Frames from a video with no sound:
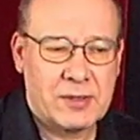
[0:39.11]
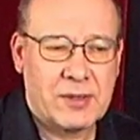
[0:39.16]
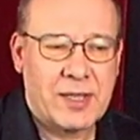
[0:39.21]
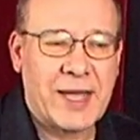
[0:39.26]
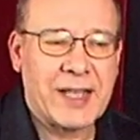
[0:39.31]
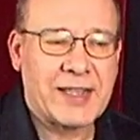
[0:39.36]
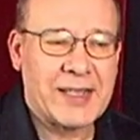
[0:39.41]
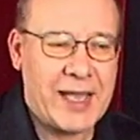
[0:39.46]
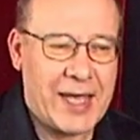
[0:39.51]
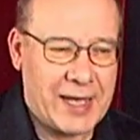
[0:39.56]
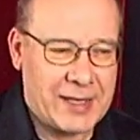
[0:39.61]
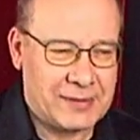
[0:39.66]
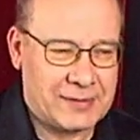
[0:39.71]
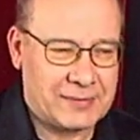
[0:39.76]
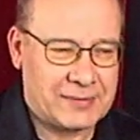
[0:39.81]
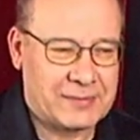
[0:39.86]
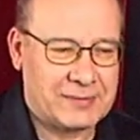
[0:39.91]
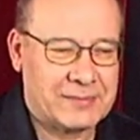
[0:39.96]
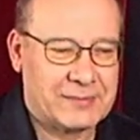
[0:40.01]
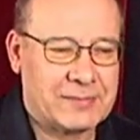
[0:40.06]
Like that.
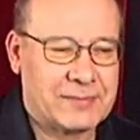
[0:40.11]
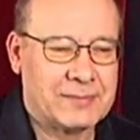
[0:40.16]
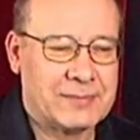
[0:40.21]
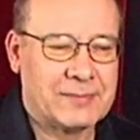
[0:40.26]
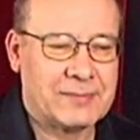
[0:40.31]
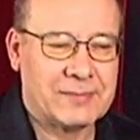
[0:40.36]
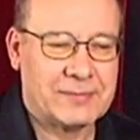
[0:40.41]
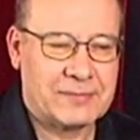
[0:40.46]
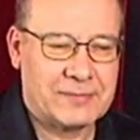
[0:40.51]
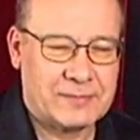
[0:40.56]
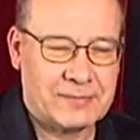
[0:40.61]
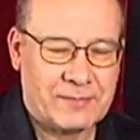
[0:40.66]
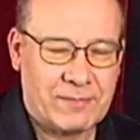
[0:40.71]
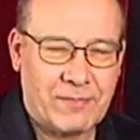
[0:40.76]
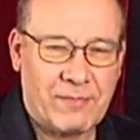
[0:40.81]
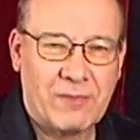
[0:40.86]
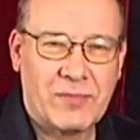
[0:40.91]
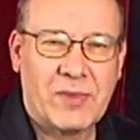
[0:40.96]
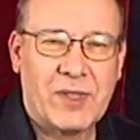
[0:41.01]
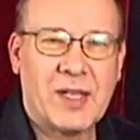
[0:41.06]

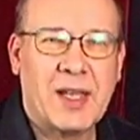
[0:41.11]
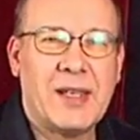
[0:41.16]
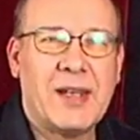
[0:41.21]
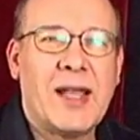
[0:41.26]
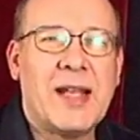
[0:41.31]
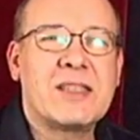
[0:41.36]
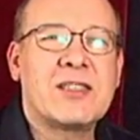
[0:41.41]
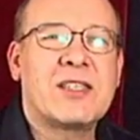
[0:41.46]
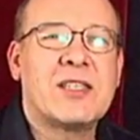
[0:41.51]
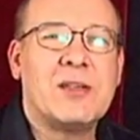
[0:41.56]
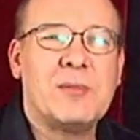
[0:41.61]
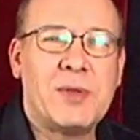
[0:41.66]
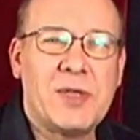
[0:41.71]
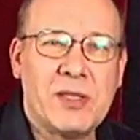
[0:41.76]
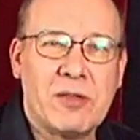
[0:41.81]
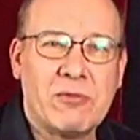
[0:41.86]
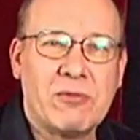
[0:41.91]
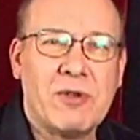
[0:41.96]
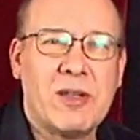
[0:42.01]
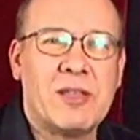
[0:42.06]
And that's going to be
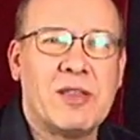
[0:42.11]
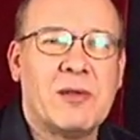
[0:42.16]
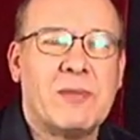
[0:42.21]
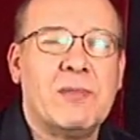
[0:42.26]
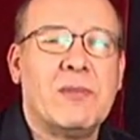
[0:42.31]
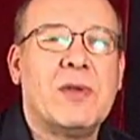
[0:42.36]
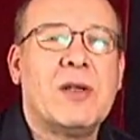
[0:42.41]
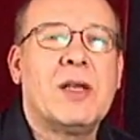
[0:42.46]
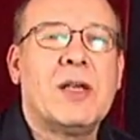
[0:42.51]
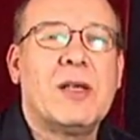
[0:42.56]
the rhythm.